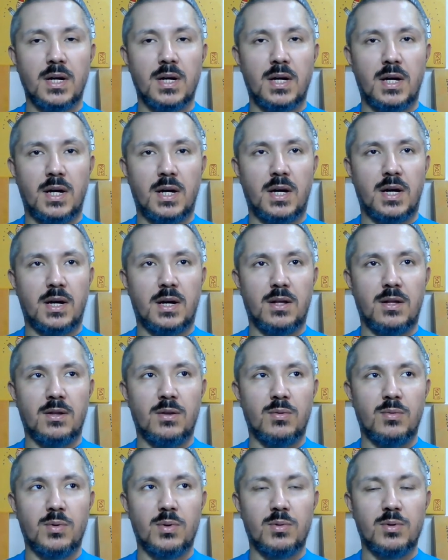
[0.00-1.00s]

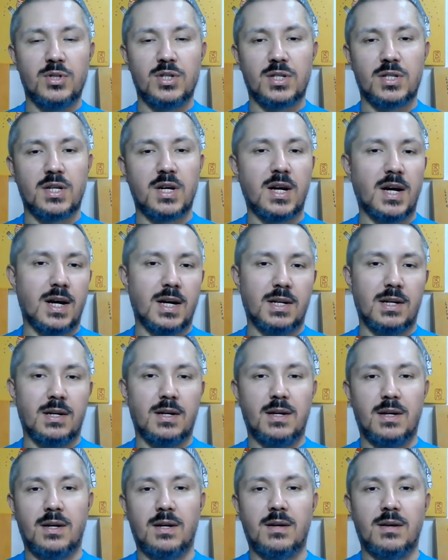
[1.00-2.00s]
and we would just cut
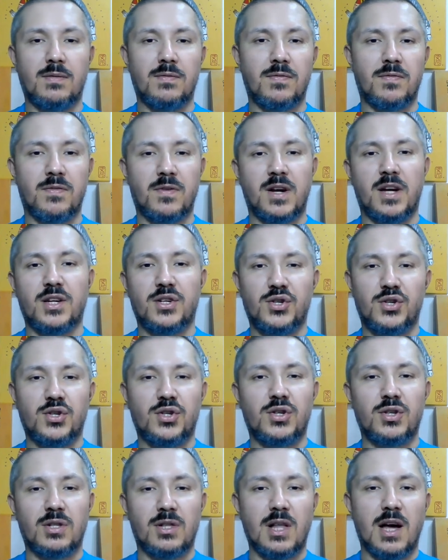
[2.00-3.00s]
a
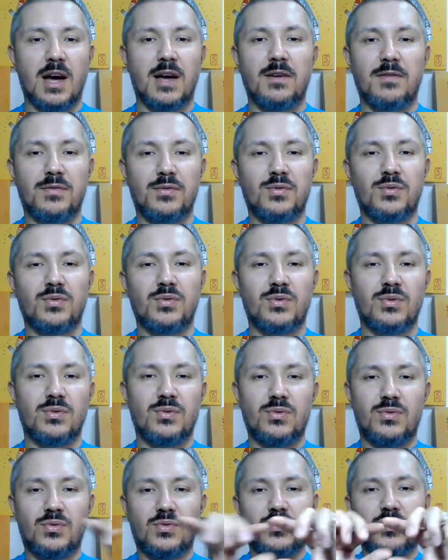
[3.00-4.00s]
fresh live
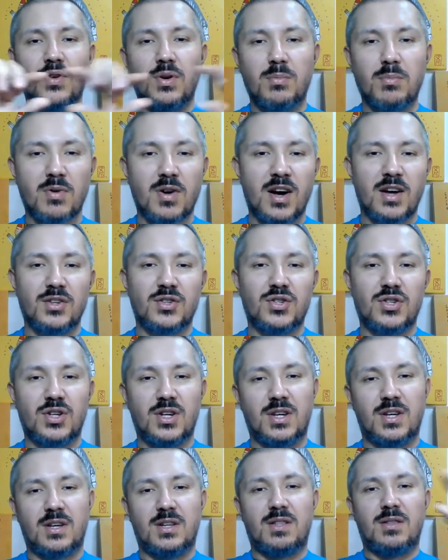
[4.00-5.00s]
tree branch
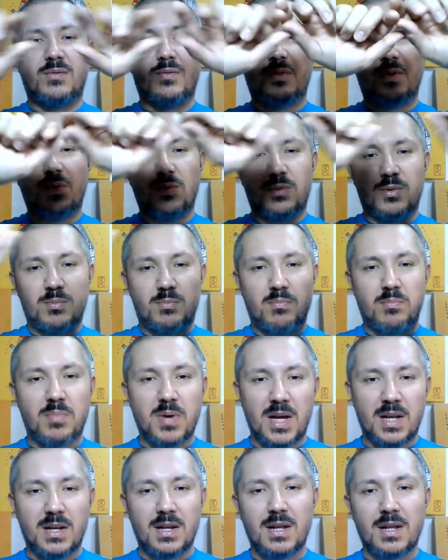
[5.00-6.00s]
and we would
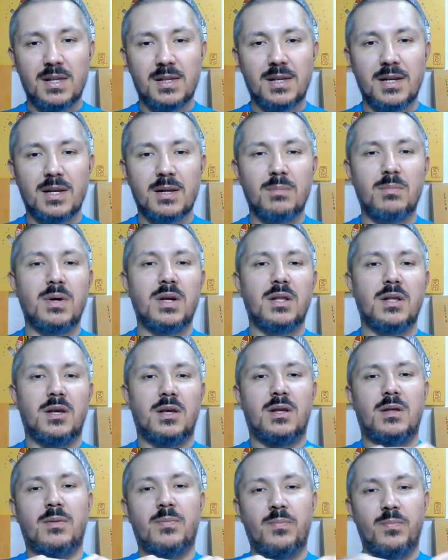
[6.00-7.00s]
bend it a little bit
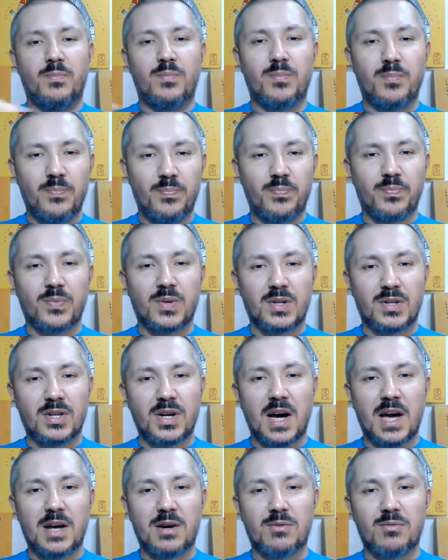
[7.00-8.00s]
and
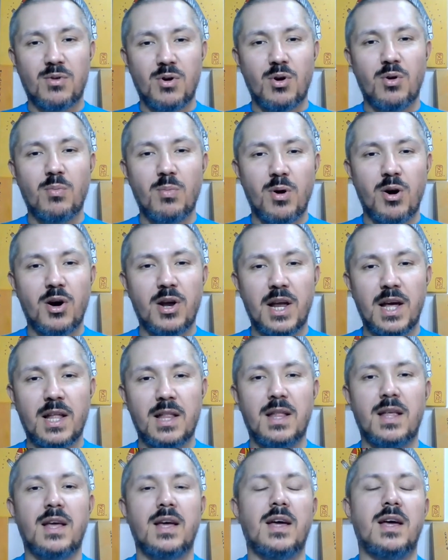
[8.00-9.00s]
tie a rope on
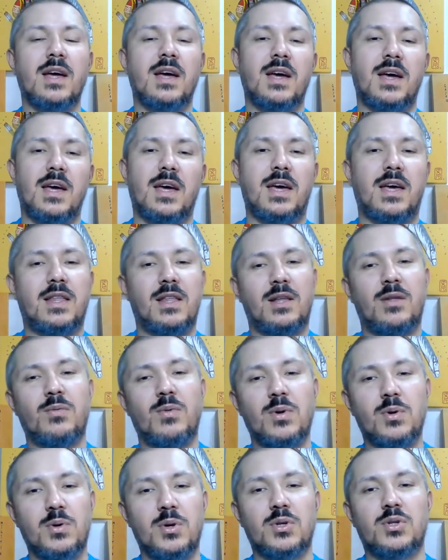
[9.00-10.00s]
it, and then
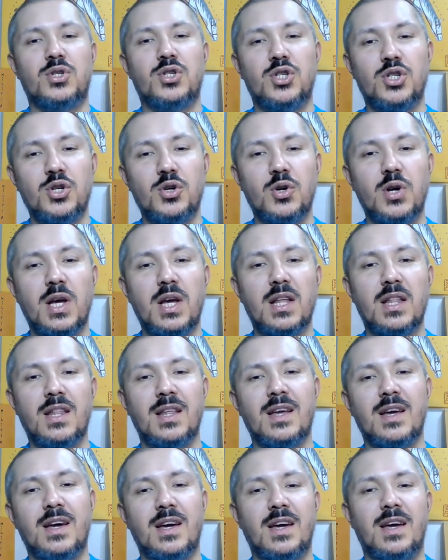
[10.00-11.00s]
we would shoot it.
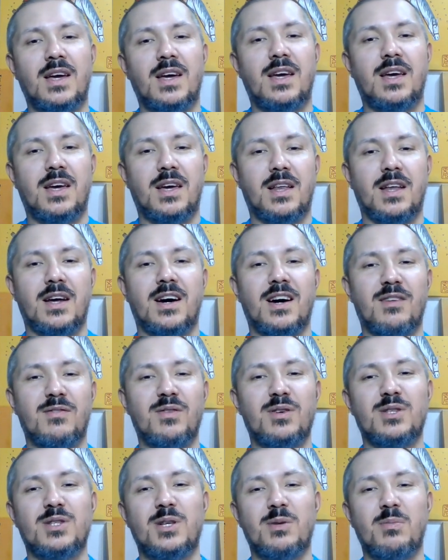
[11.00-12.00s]
And
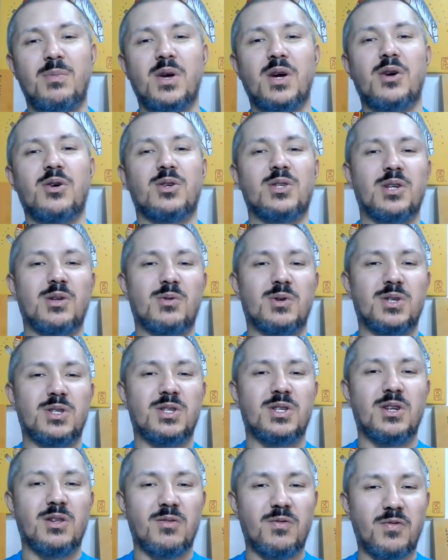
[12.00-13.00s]
obviously, because it was
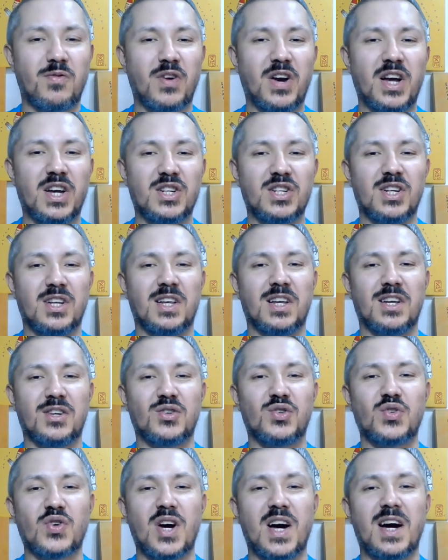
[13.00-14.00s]
still fresh and not
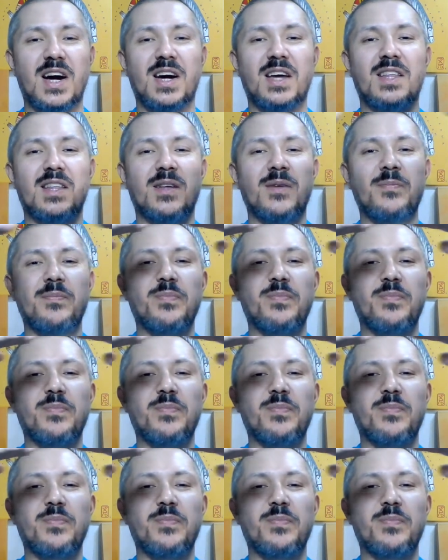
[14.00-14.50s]
dried,